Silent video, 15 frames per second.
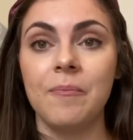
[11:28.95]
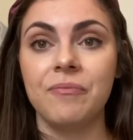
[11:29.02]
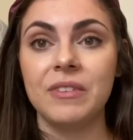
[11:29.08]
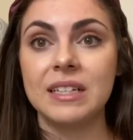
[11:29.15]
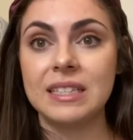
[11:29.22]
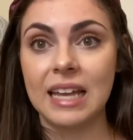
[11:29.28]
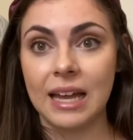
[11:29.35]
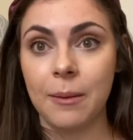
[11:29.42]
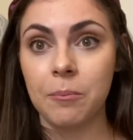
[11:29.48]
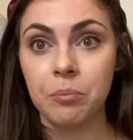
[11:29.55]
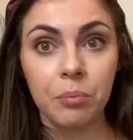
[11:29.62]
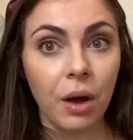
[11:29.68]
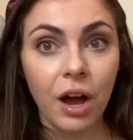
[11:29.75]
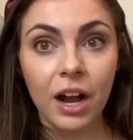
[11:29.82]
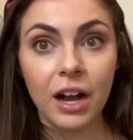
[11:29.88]
It's like a
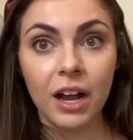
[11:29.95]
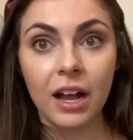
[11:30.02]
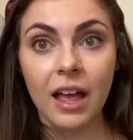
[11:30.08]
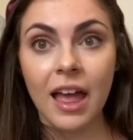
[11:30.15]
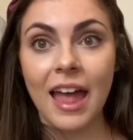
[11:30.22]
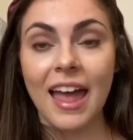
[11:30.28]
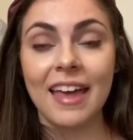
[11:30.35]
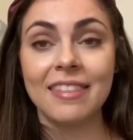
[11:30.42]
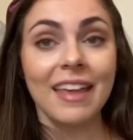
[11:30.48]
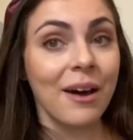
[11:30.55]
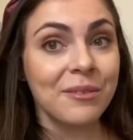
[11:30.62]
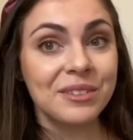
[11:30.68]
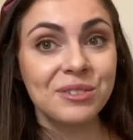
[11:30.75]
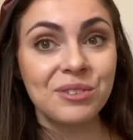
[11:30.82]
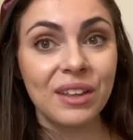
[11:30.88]
bar, and that
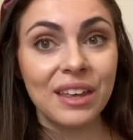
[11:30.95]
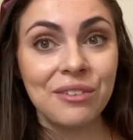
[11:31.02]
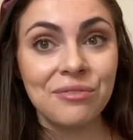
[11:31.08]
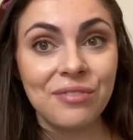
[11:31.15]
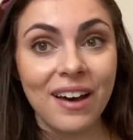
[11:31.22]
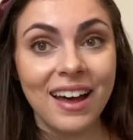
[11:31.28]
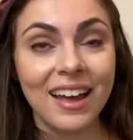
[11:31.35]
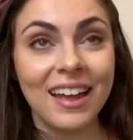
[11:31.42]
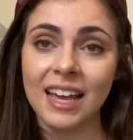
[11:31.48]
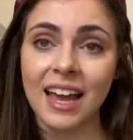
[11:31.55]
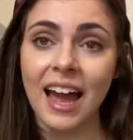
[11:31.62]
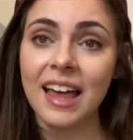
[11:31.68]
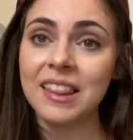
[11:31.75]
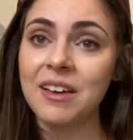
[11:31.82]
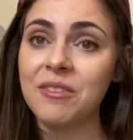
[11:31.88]
one's really fun.
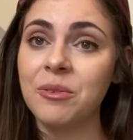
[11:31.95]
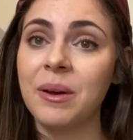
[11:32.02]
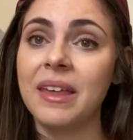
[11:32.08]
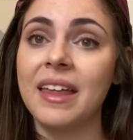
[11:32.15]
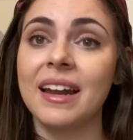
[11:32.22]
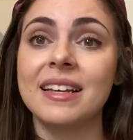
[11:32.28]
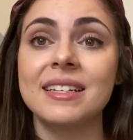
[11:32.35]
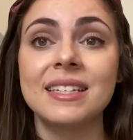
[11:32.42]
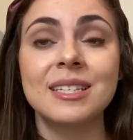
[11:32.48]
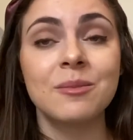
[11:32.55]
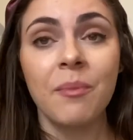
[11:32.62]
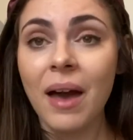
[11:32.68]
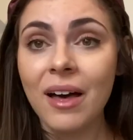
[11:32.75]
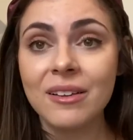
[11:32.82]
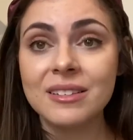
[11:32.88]
I love the way that it
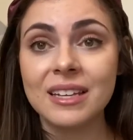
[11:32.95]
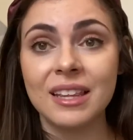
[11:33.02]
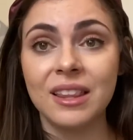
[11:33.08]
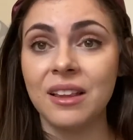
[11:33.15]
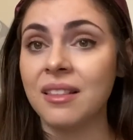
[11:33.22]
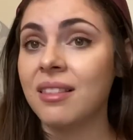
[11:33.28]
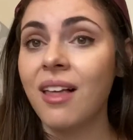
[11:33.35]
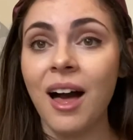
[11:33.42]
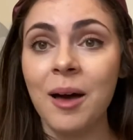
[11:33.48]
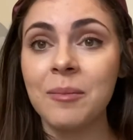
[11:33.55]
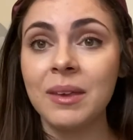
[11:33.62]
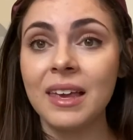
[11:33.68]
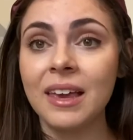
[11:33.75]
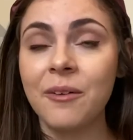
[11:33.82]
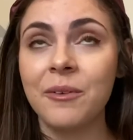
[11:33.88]
smells in the
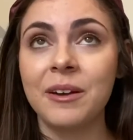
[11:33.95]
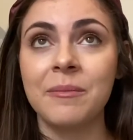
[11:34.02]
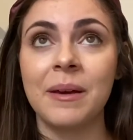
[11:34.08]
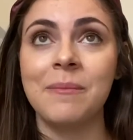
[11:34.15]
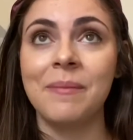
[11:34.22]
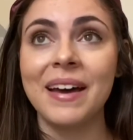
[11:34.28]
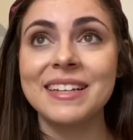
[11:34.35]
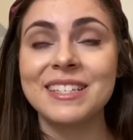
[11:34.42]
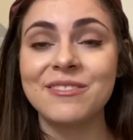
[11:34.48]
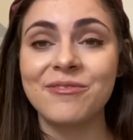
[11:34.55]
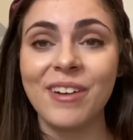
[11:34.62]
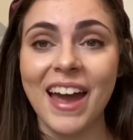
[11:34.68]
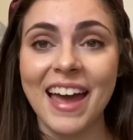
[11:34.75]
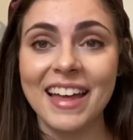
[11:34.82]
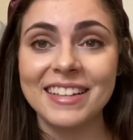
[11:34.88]
lobby. One of my best
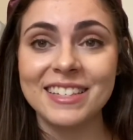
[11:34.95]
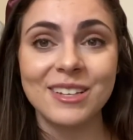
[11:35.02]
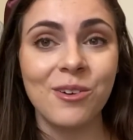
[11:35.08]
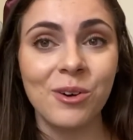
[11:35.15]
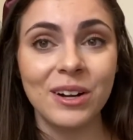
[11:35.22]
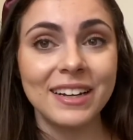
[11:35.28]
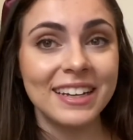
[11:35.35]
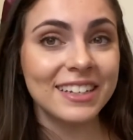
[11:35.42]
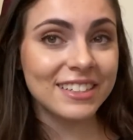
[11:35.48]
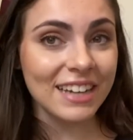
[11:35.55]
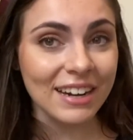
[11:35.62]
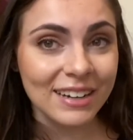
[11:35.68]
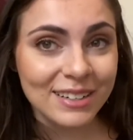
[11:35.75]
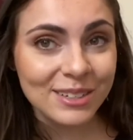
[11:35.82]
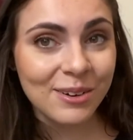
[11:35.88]
friends, Courtney,
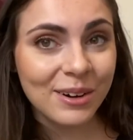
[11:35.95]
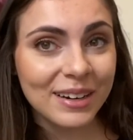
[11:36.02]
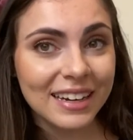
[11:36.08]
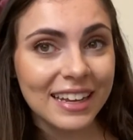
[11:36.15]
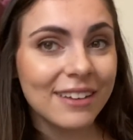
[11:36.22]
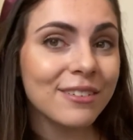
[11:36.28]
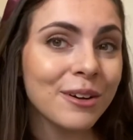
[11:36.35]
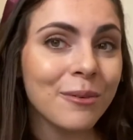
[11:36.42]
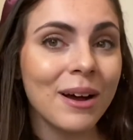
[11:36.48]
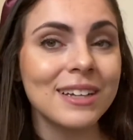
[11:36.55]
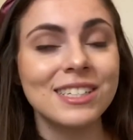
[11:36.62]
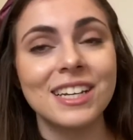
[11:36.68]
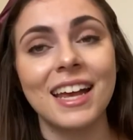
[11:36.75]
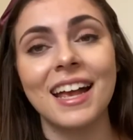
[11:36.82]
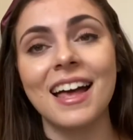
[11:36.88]
shout out to Courtney if you're
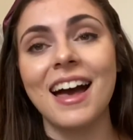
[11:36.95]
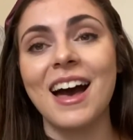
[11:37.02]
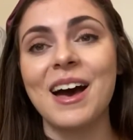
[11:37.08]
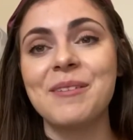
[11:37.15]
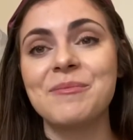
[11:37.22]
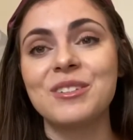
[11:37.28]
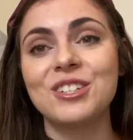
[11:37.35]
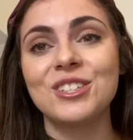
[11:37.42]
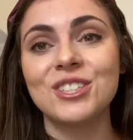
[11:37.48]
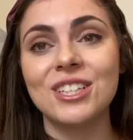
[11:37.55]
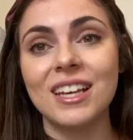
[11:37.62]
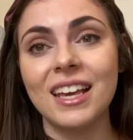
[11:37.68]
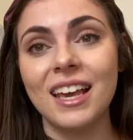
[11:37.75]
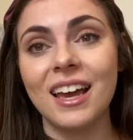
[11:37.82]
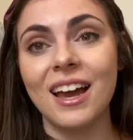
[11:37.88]
watching,
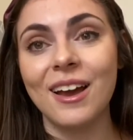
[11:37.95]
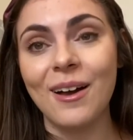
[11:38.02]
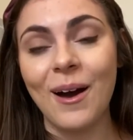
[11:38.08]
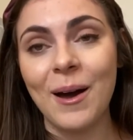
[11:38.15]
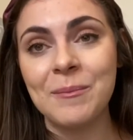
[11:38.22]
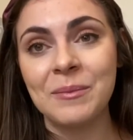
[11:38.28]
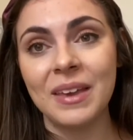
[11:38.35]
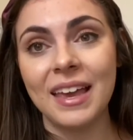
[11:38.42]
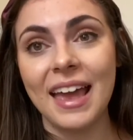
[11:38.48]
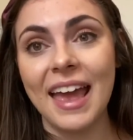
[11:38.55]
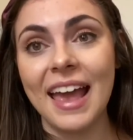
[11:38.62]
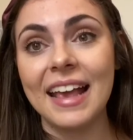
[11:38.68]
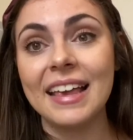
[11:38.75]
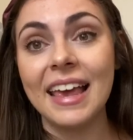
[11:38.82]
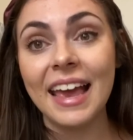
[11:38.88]
she got me
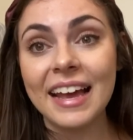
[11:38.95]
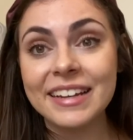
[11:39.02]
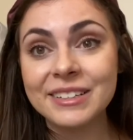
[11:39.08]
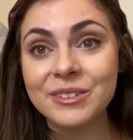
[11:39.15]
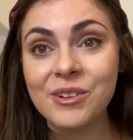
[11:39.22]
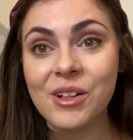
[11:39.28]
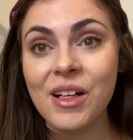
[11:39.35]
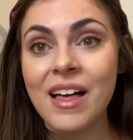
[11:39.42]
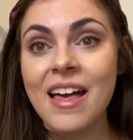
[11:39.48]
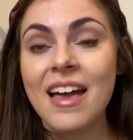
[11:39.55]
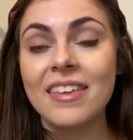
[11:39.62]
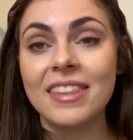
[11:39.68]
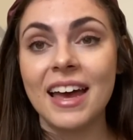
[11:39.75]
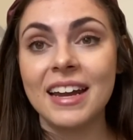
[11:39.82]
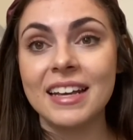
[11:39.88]
a candle
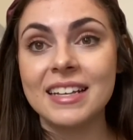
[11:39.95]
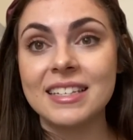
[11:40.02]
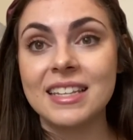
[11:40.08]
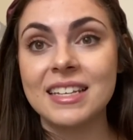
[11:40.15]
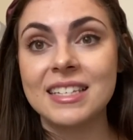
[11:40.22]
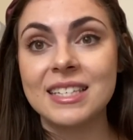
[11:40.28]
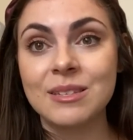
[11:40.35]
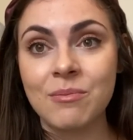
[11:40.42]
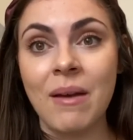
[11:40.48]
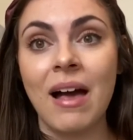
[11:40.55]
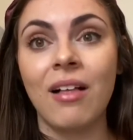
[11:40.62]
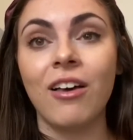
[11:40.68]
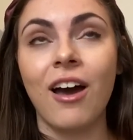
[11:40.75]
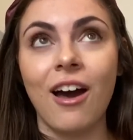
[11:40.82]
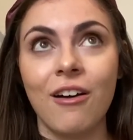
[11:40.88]
that is the
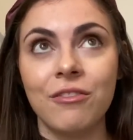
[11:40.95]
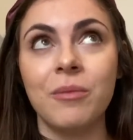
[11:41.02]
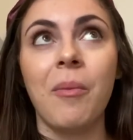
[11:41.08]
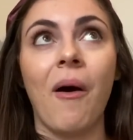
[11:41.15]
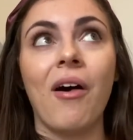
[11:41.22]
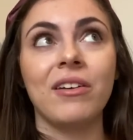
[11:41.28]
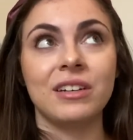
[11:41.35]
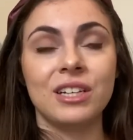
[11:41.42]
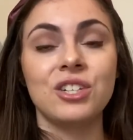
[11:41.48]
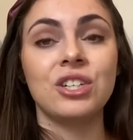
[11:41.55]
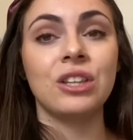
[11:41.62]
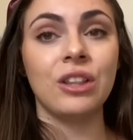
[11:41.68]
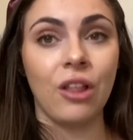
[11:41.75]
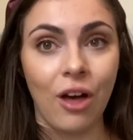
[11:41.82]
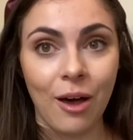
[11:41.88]
smell of the
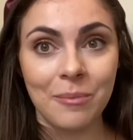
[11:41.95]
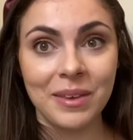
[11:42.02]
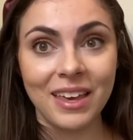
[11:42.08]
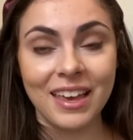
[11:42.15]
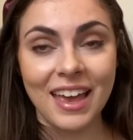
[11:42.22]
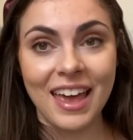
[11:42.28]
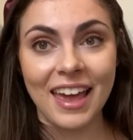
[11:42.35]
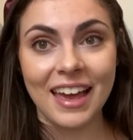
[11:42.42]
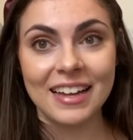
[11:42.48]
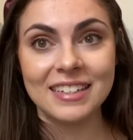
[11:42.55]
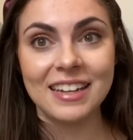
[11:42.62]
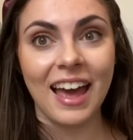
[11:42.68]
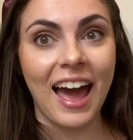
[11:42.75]
Polynesian lobby, and